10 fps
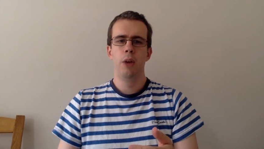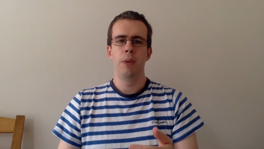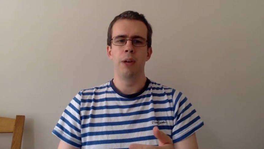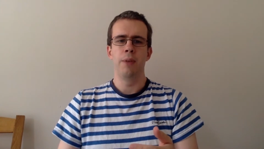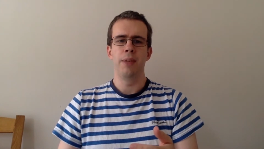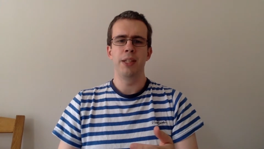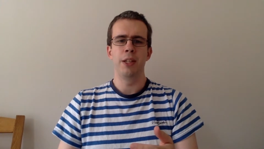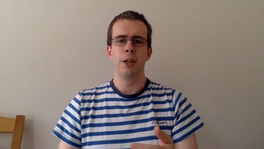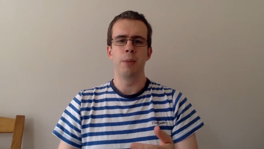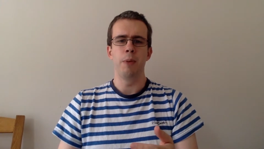Well, this
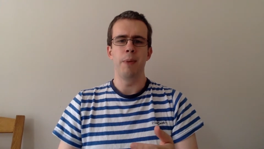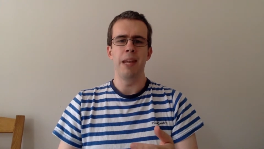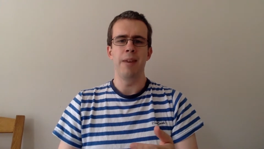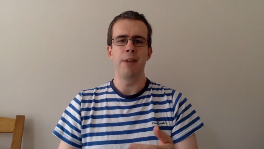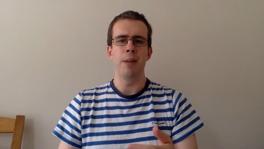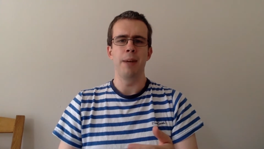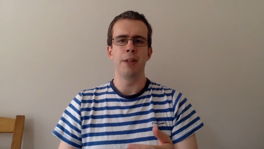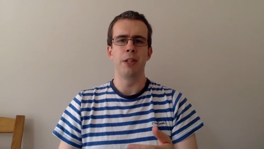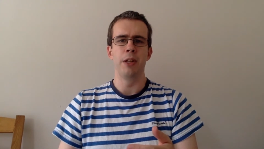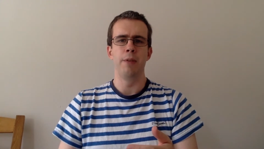term we've been hearing
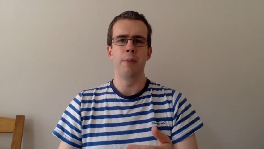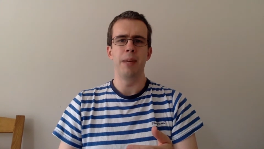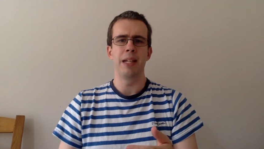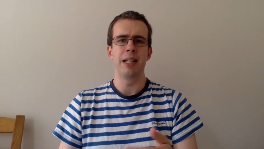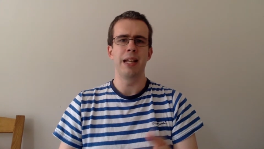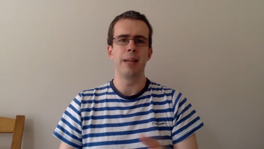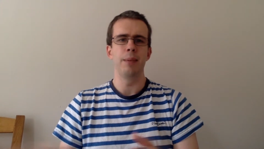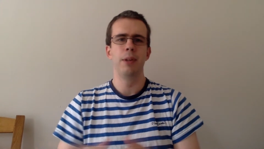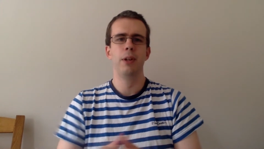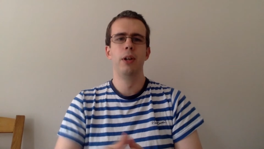about another big
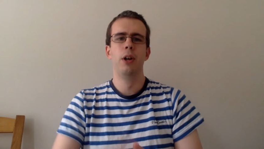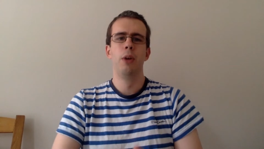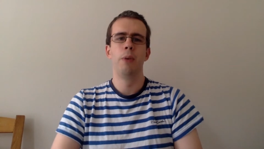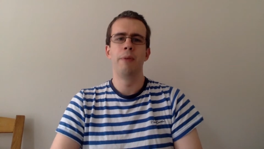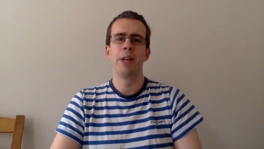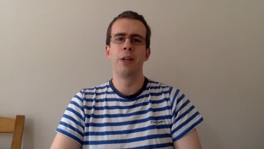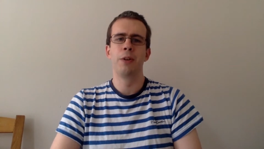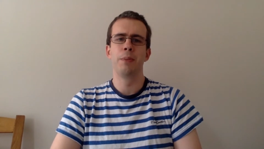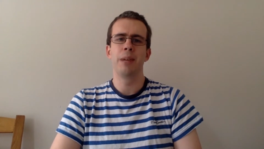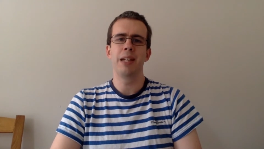claim, one that
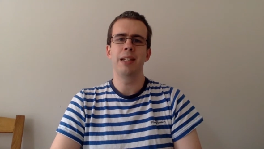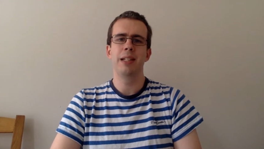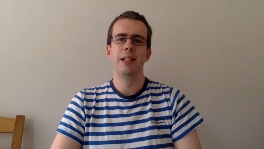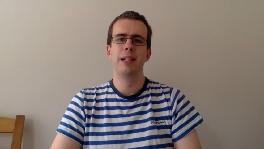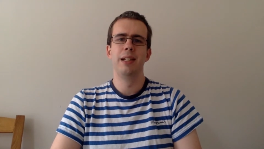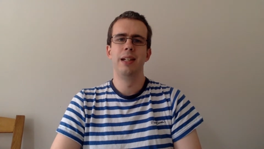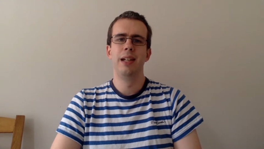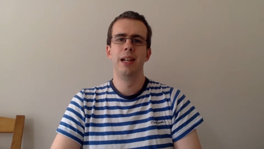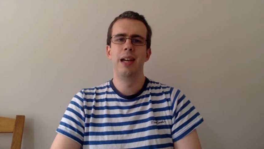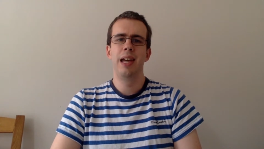God made.
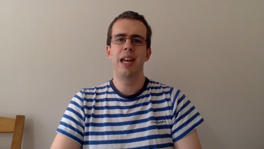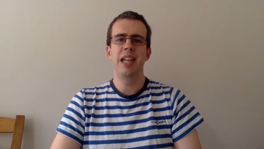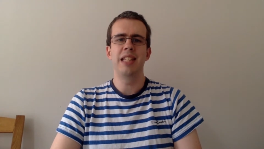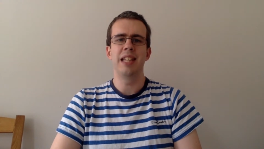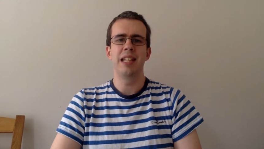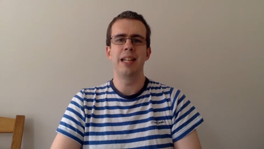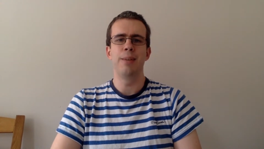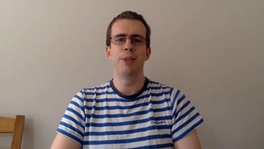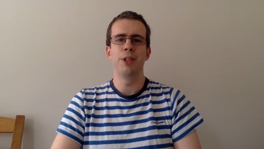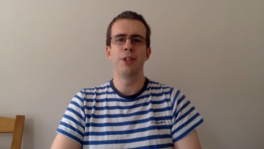He said he
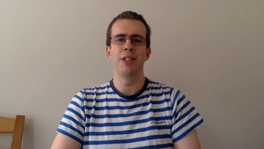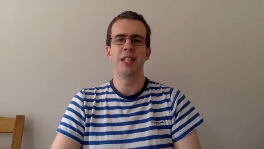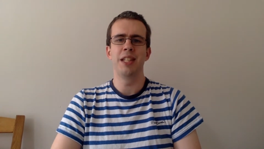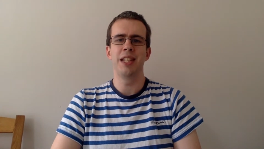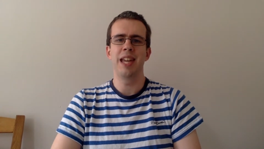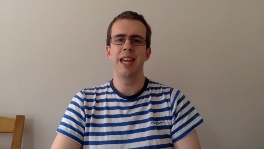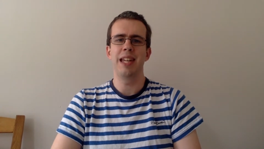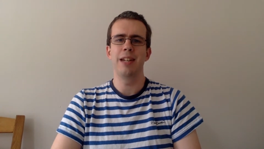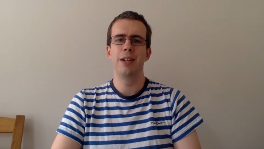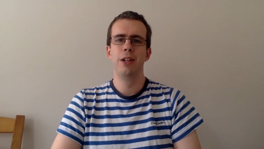was going to send a
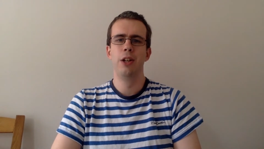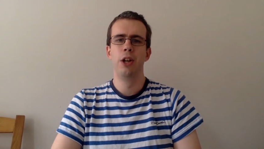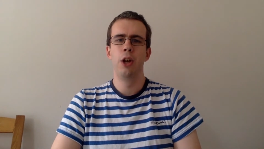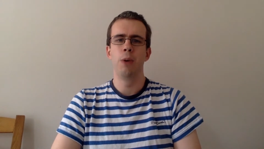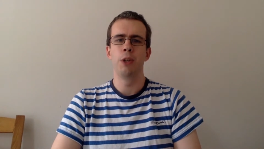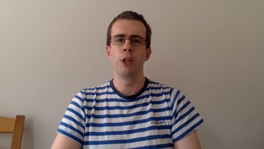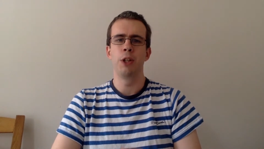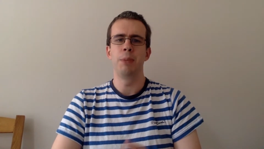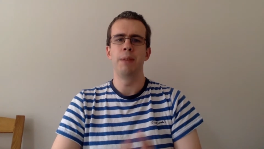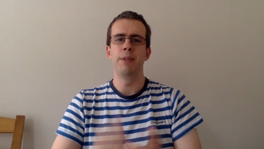king who was
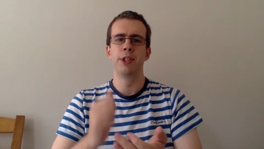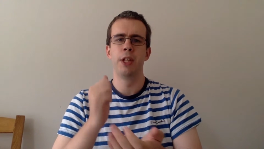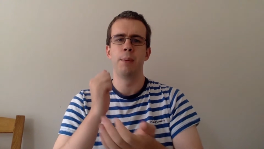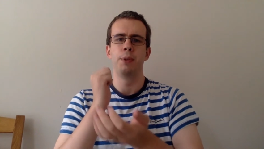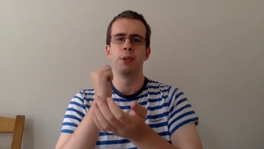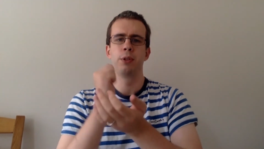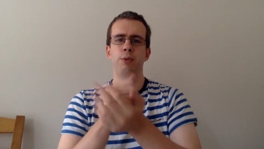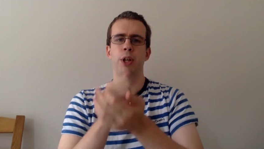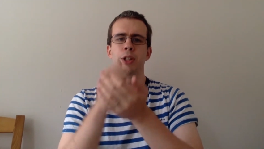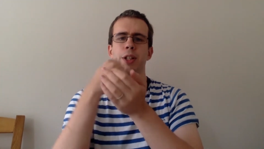going to be the serpent
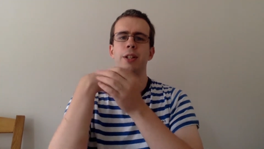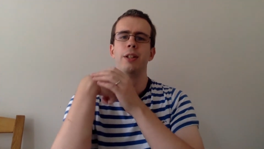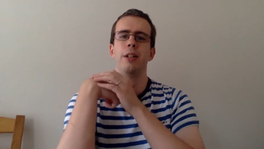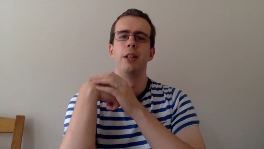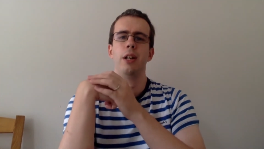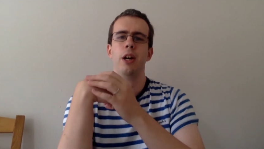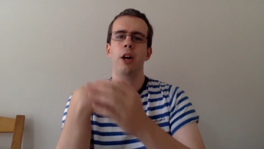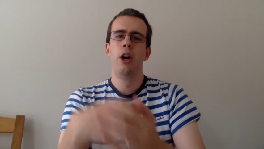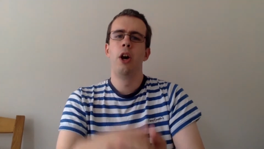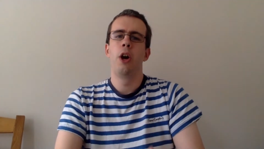crusher,
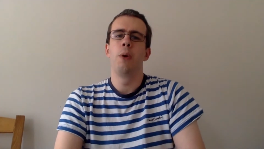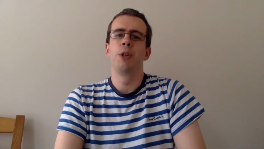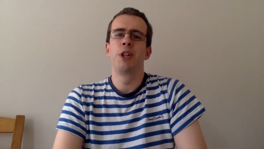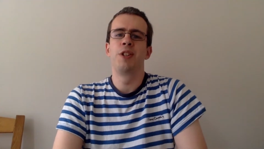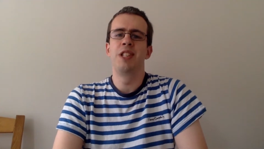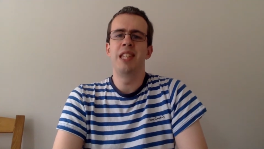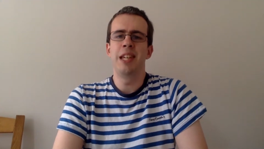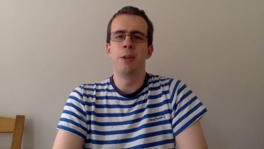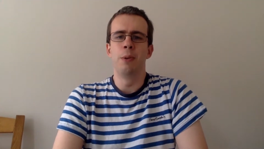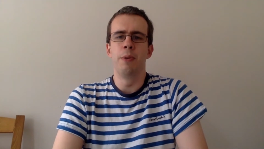who was going to
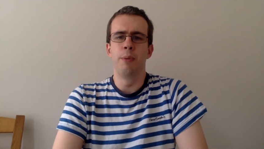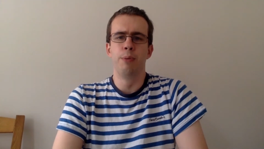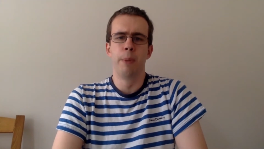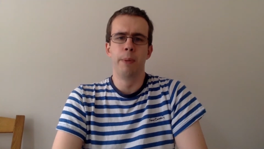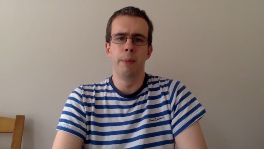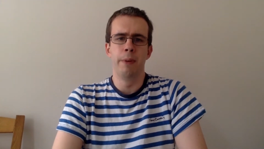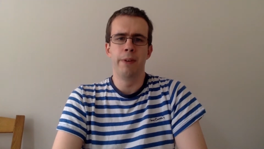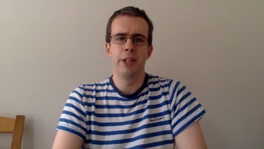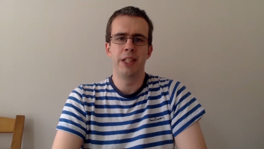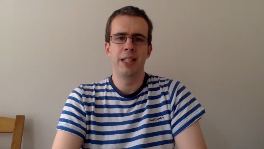deal with the problem of
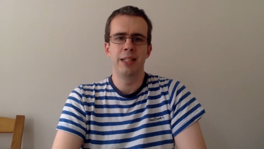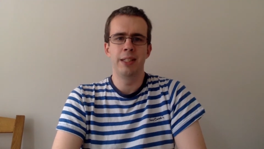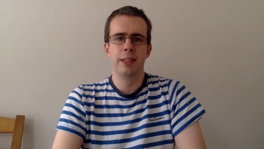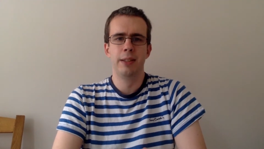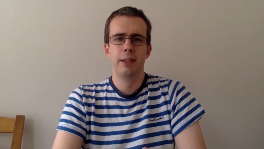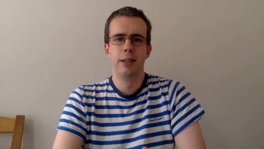our sins.